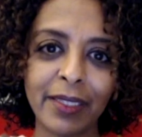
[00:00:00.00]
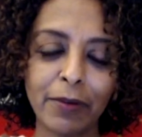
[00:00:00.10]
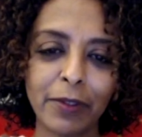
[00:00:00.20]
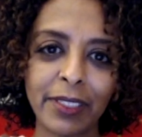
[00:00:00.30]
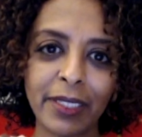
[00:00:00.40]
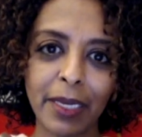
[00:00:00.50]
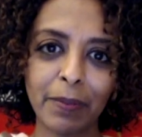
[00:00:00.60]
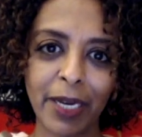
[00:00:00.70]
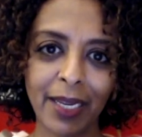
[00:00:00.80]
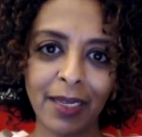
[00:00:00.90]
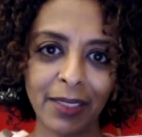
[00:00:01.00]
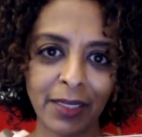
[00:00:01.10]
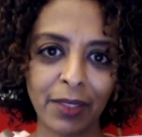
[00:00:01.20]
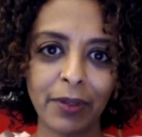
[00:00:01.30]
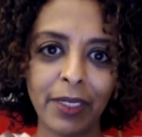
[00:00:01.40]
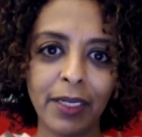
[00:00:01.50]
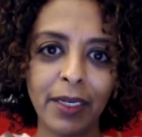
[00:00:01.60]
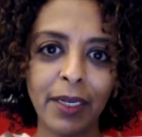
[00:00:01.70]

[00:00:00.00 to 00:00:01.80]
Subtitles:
that were set by history,